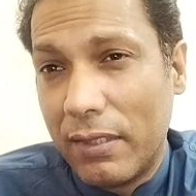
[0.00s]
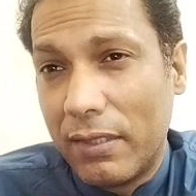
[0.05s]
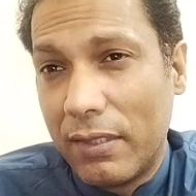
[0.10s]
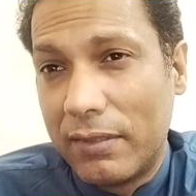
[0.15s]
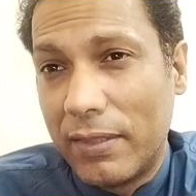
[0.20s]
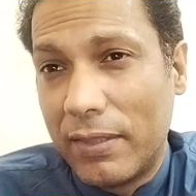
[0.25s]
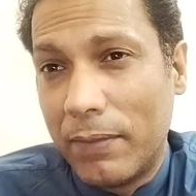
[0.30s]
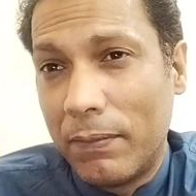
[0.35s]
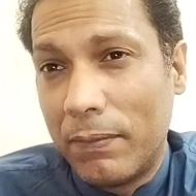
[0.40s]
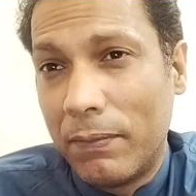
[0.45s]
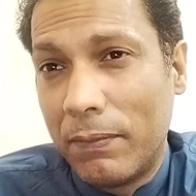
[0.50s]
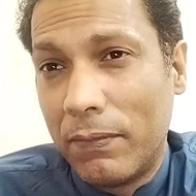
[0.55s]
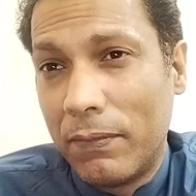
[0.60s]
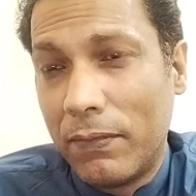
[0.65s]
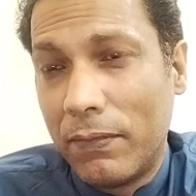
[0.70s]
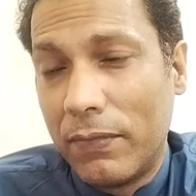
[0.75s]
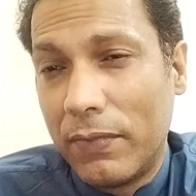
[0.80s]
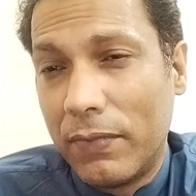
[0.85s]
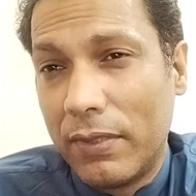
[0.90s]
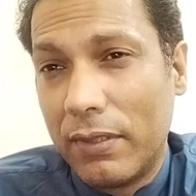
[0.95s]

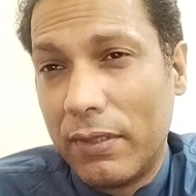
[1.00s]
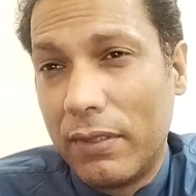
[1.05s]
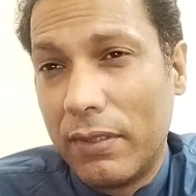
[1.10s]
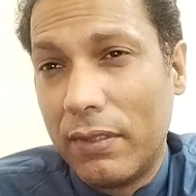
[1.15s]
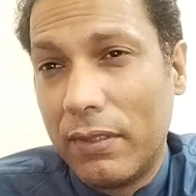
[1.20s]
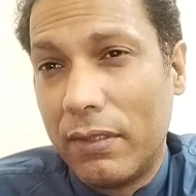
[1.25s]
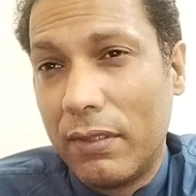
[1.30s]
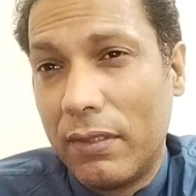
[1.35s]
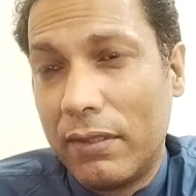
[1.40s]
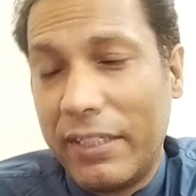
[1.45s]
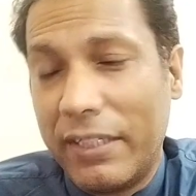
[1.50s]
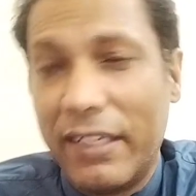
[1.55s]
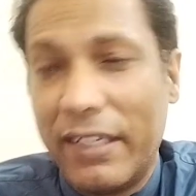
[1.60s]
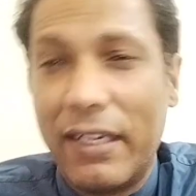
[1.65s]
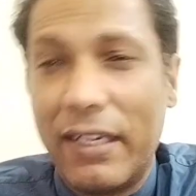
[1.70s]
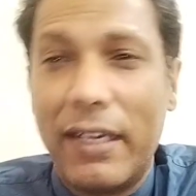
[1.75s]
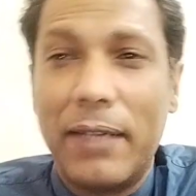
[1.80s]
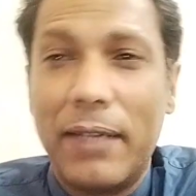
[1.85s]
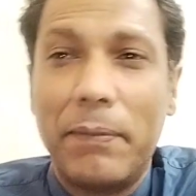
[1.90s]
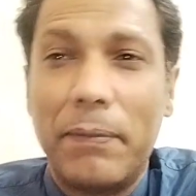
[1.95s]
Some
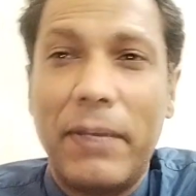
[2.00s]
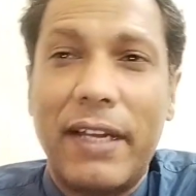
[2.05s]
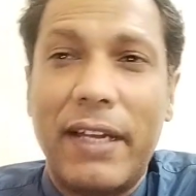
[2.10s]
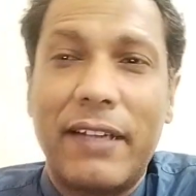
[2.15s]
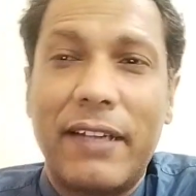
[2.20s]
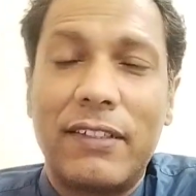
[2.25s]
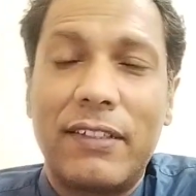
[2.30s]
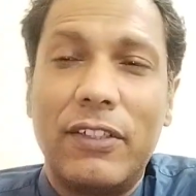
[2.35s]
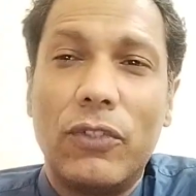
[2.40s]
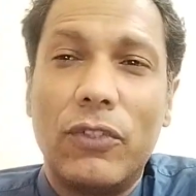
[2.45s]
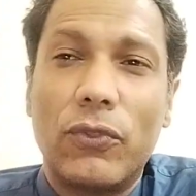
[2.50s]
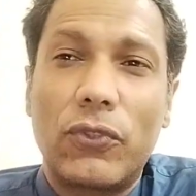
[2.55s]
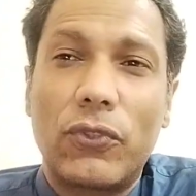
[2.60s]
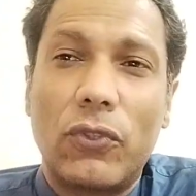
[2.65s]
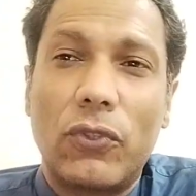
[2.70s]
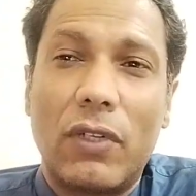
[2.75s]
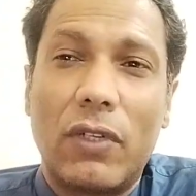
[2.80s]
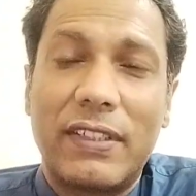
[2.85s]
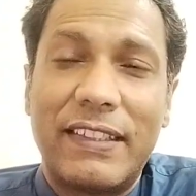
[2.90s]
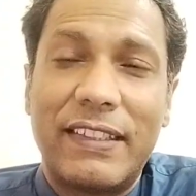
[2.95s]
Tigray-backed news
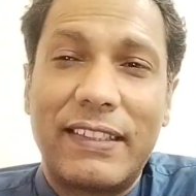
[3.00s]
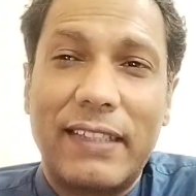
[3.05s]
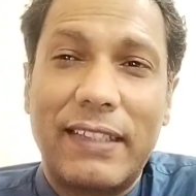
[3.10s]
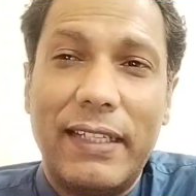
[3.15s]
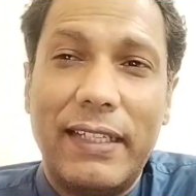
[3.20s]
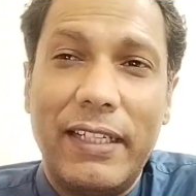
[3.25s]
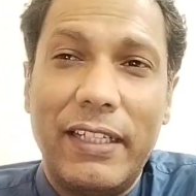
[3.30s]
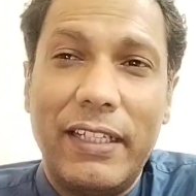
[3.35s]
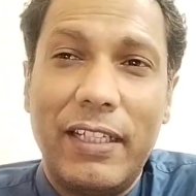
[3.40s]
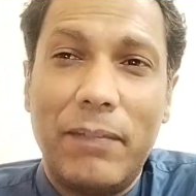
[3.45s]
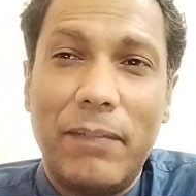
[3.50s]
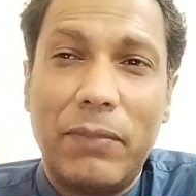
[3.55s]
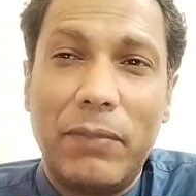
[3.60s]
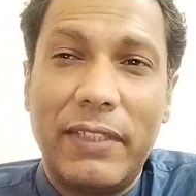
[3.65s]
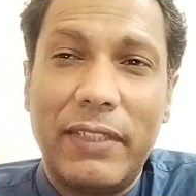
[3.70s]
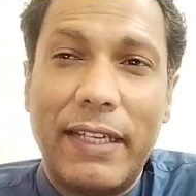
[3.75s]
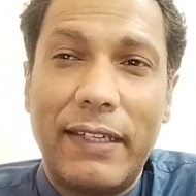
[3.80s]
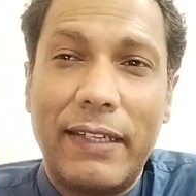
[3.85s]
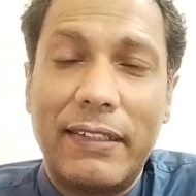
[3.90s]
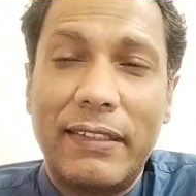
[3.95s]
sources
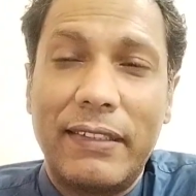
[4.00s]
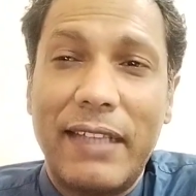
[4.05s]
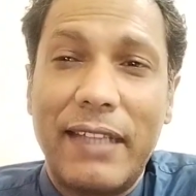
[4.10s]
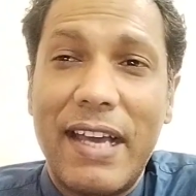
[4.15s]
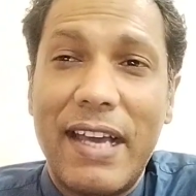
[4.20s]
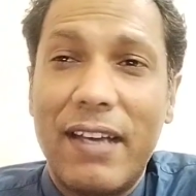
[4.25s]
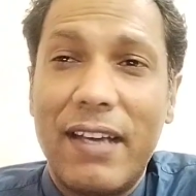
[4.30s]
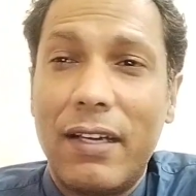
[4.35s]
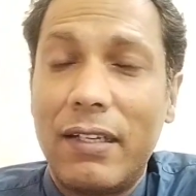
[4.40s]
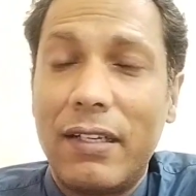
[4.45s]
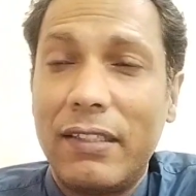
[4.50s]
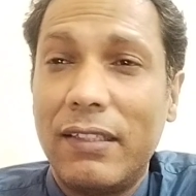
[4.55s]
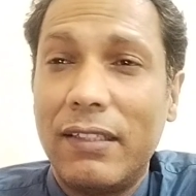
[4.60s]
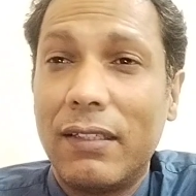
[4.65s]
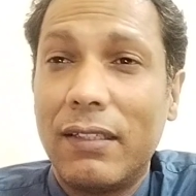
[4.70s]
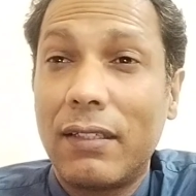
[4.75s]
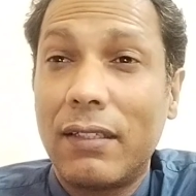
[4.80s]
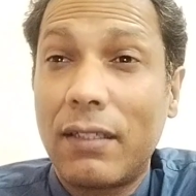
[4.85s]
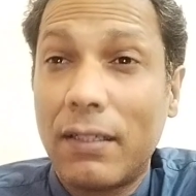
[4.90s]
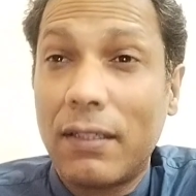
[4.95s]
claimed that
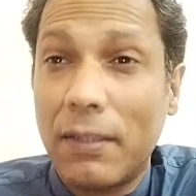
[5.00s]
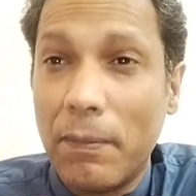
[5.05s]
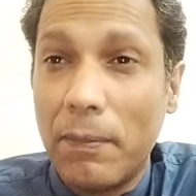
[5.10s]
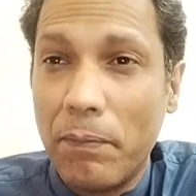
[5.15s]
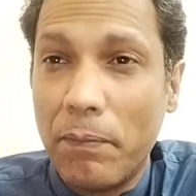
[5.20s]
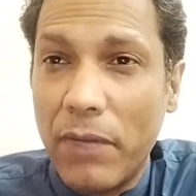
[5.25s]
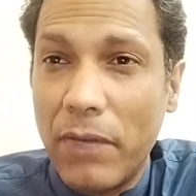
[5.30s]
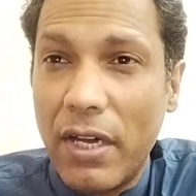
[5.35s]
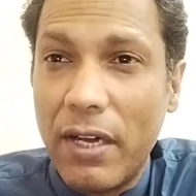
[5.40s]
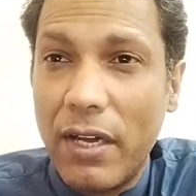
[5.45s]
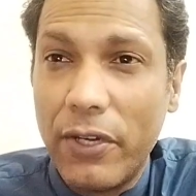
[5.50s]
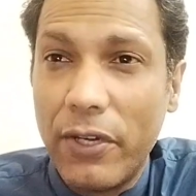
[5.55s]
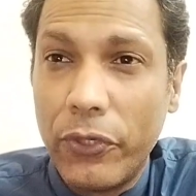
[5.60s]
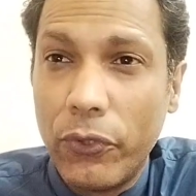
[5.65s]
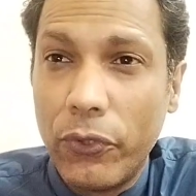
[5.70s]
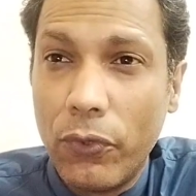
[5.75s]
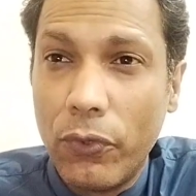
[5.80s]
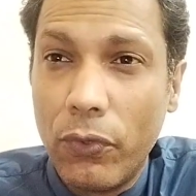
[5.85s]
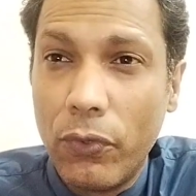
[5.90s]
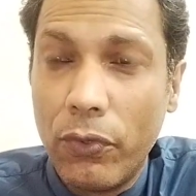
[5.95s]
Eritrean
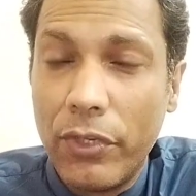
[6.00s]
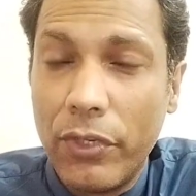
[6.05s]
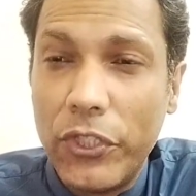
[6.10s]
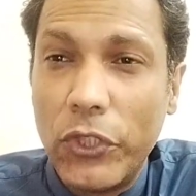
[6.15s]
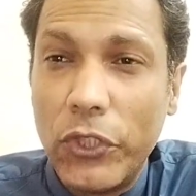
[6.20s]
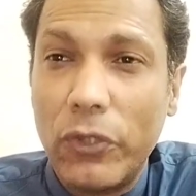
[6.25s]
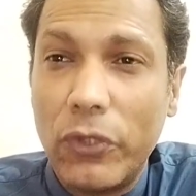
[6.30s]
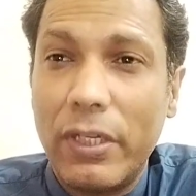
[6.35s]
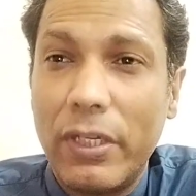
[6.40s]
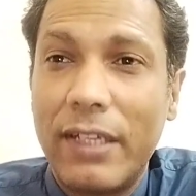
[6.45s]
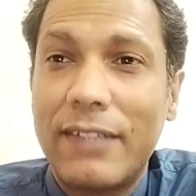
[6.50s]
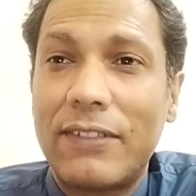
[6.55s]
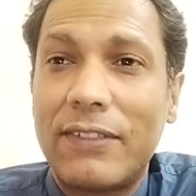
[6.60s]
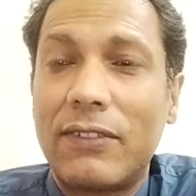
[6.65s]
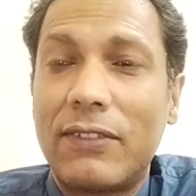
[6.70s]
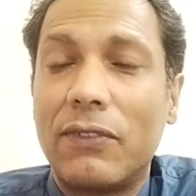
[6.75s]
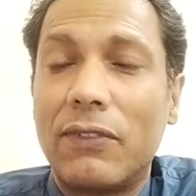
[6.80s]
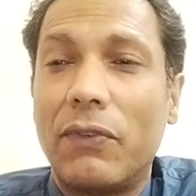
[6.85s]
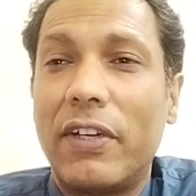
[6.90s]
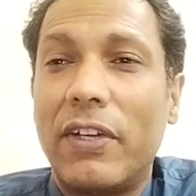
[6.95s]
commando
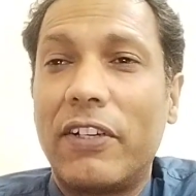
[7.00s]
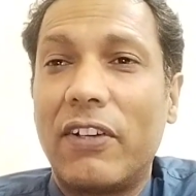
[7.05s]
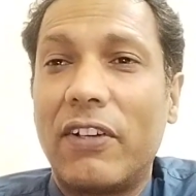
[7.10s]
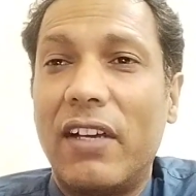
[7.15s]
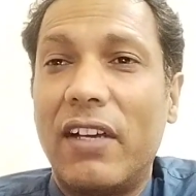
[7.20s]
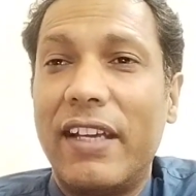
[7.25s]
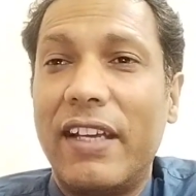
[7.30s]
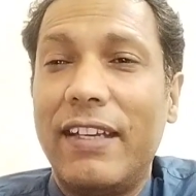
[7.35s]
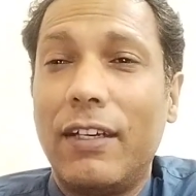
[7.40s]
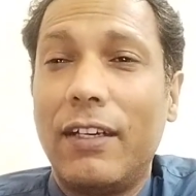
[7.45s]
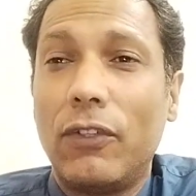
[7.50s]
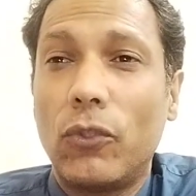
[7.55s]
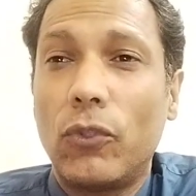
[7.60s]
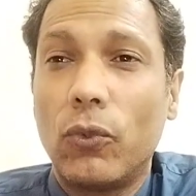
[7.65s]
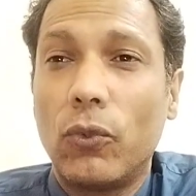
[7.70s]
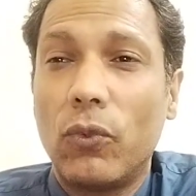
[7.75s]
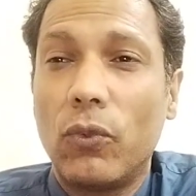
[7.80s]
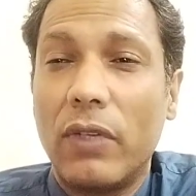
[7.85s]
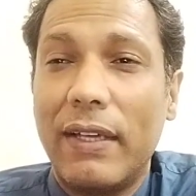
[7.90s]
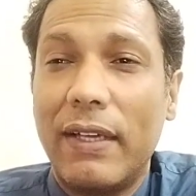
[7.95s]
units were trying
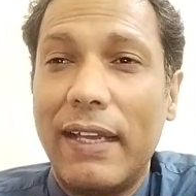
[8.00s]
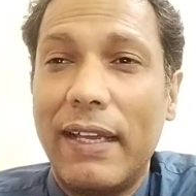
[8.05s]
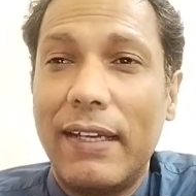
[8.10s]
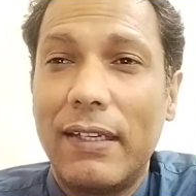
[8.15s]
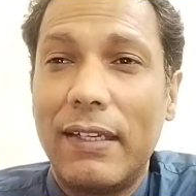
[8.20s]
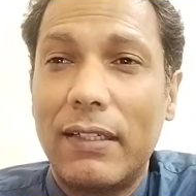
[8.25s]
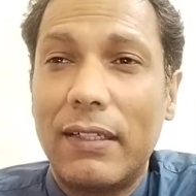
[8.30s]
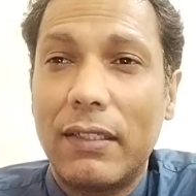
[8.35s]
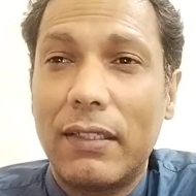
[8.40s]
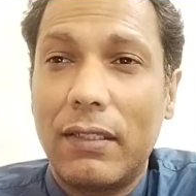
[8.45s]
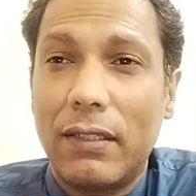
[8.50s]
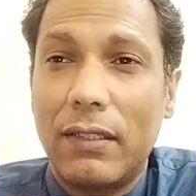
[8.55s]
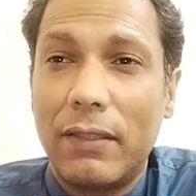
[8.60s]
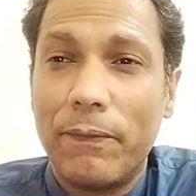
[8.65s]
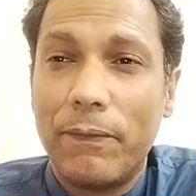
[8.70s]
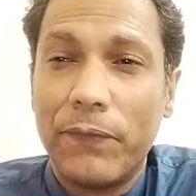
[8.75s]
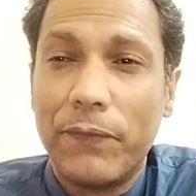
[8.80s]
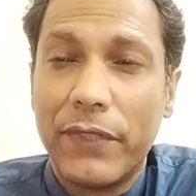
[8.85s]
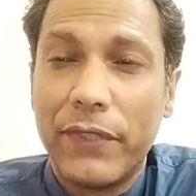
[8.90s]
to enter